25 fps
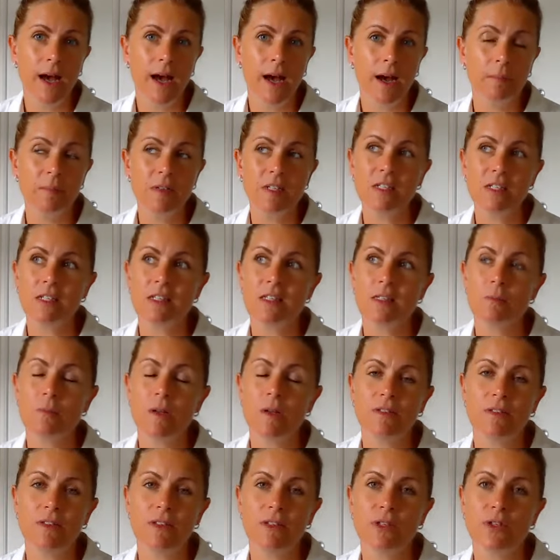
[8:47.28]
Mr.
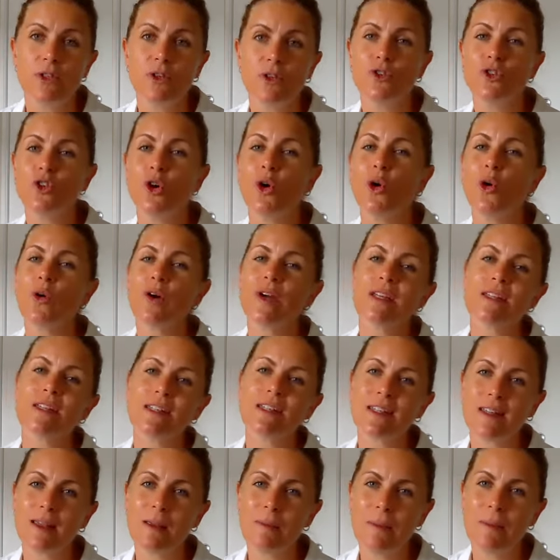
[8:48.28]
Smith is
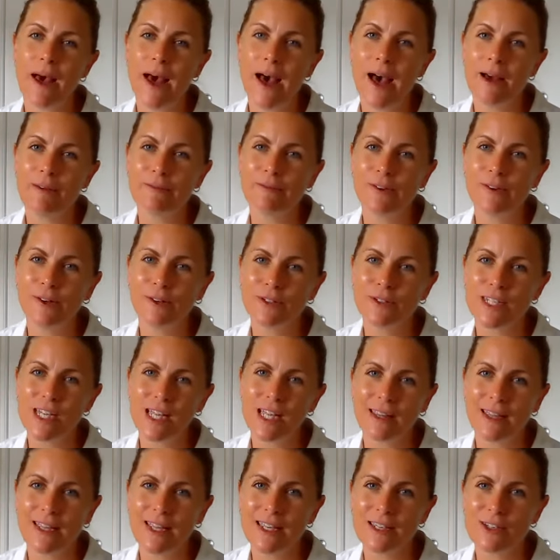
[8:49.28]
notoriously bad for not
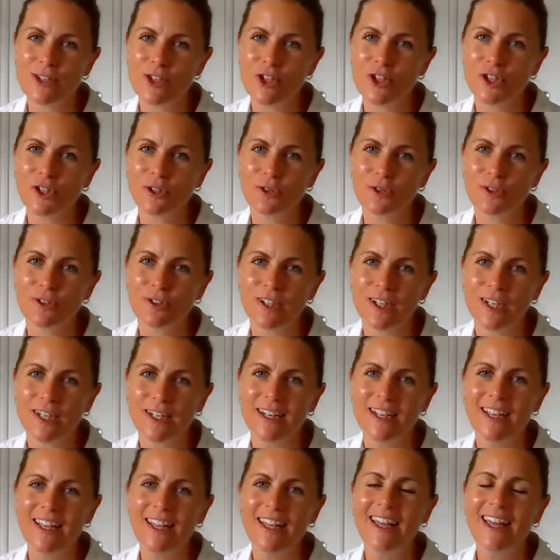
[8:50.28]
telling his
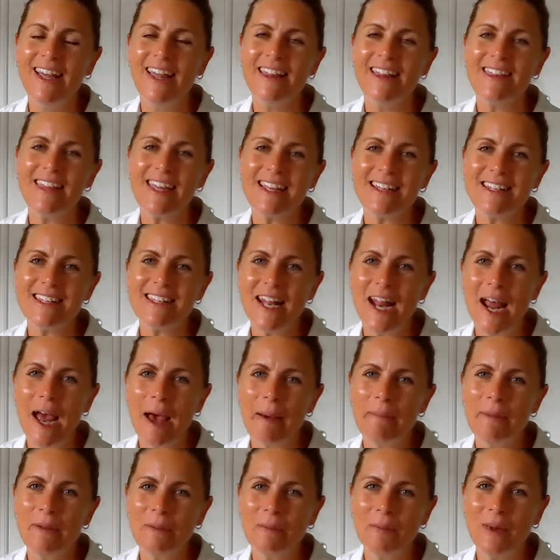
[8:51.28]
children things that
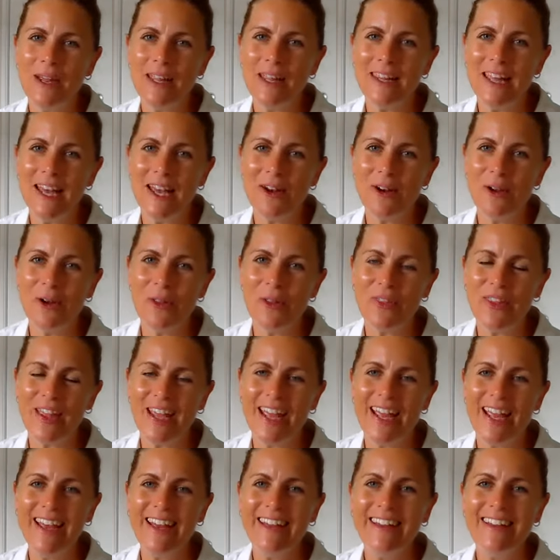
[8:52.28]
happen when they're not
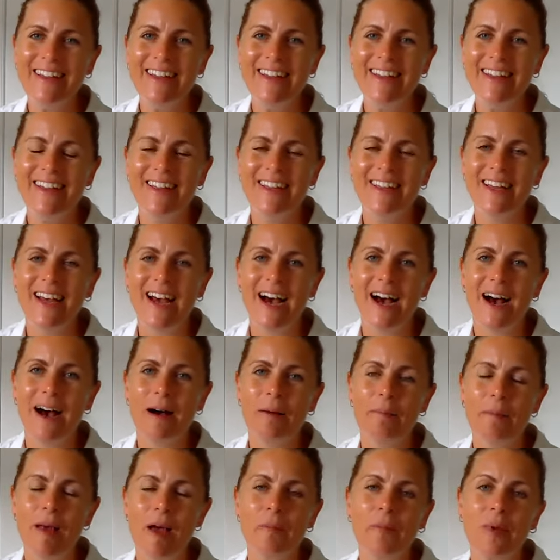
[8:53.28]
there.
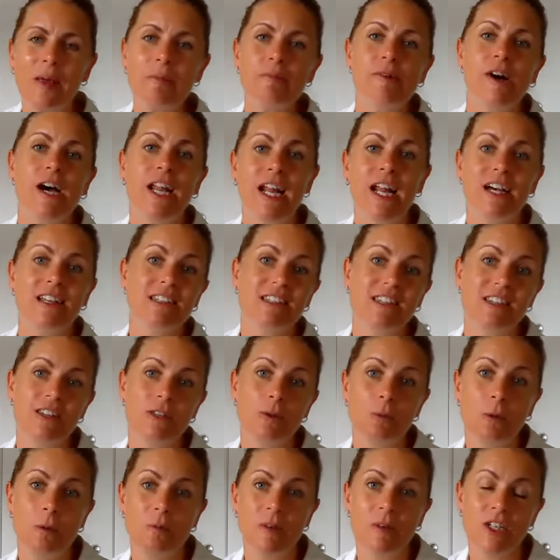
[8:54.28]
And we might ask
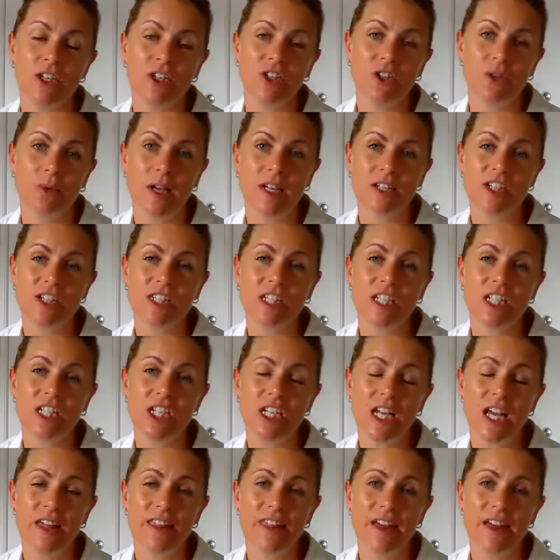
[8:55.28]
his permission to actually
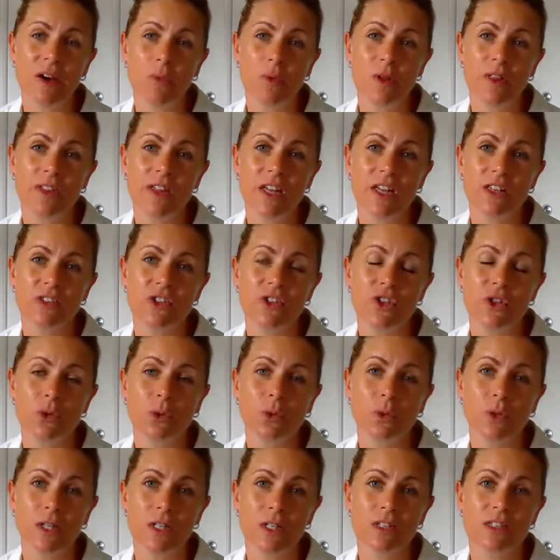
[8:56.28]
share that with his
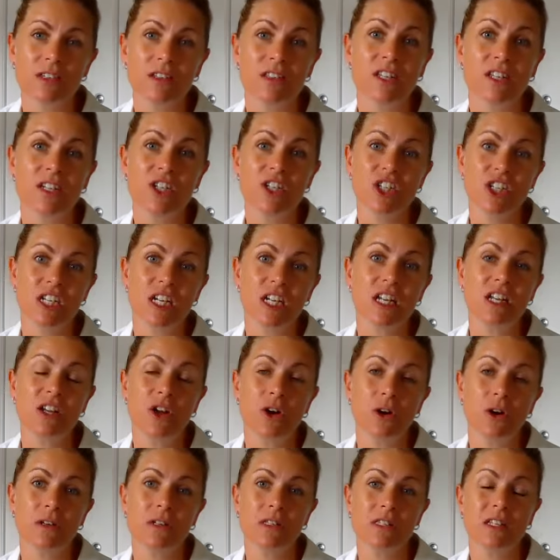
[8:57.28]
daughter so that she
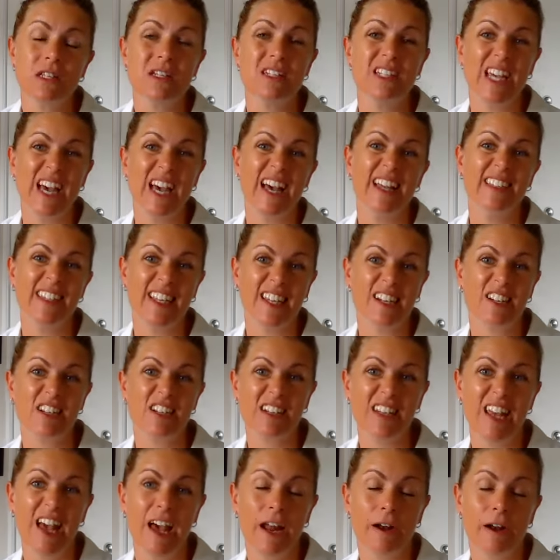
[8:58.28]
knows that Dad's
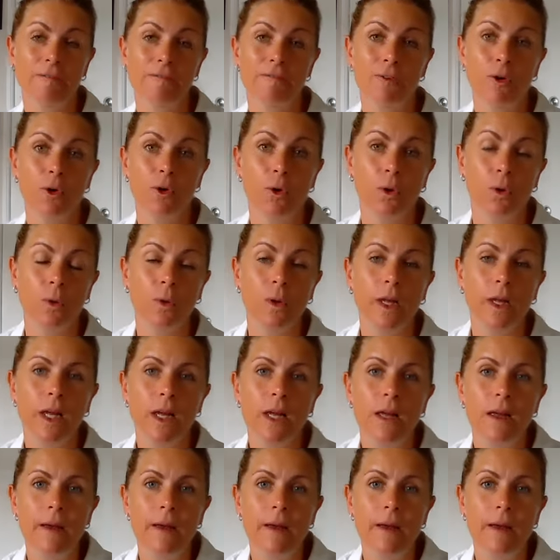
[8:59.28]
actually had a fall.